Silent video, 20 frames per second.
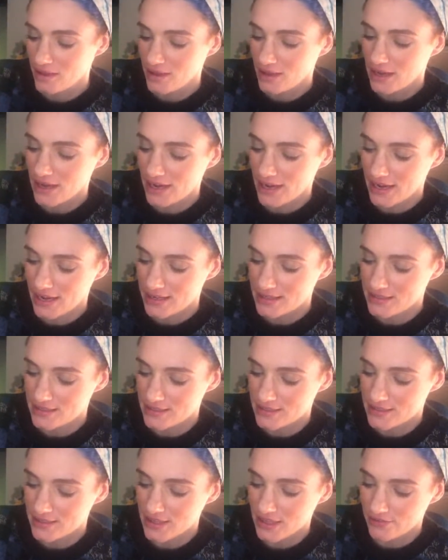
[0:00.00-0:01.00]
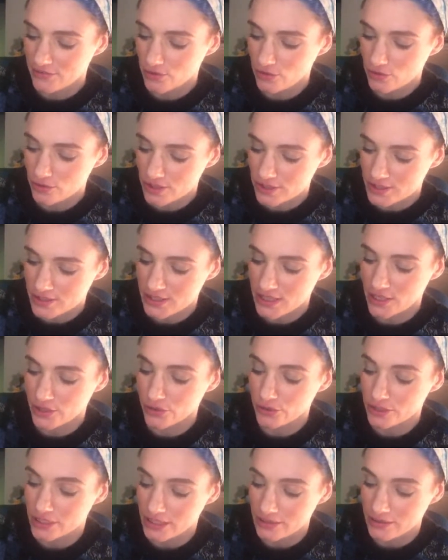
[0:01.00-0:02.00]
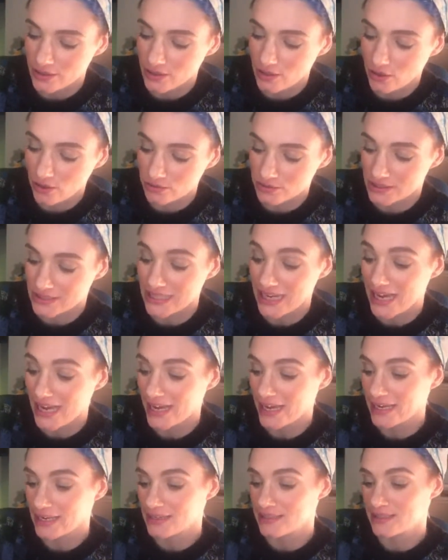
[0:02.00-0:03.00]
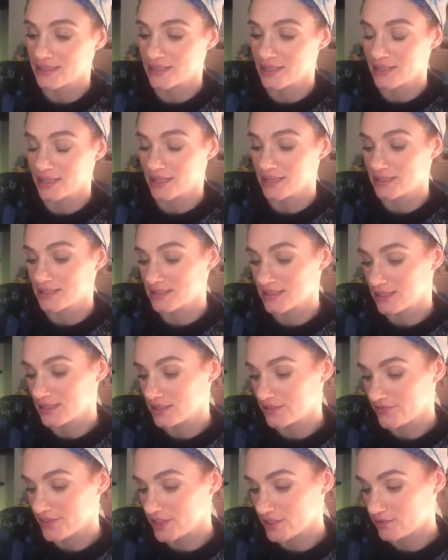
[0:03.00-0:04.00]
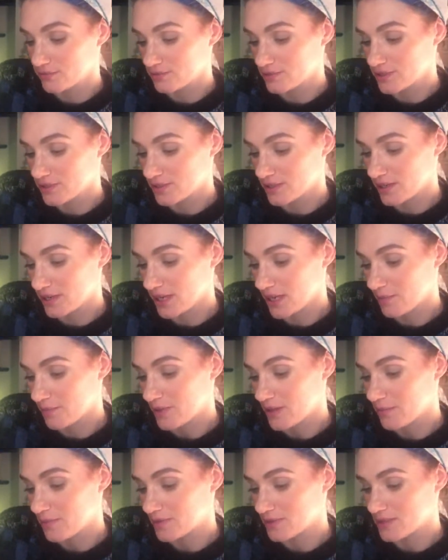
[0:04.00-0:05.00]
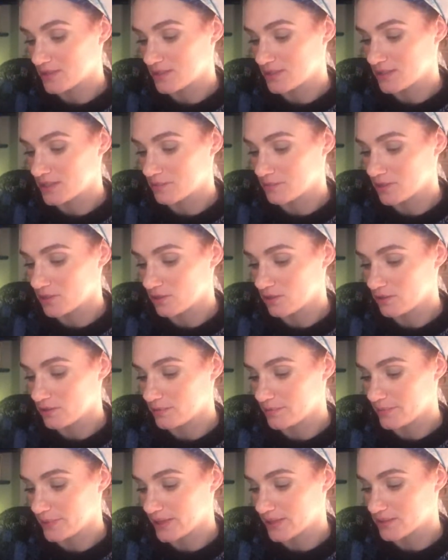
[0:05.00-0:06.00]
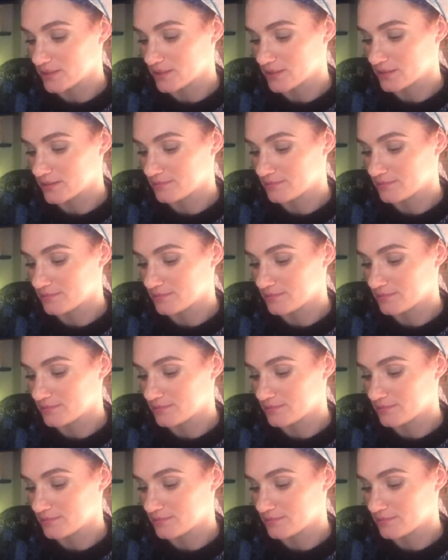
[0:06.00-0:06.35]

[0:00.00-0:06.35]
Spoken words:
And of course, including all the tags and things in the videos is going to help people to see them a lot better.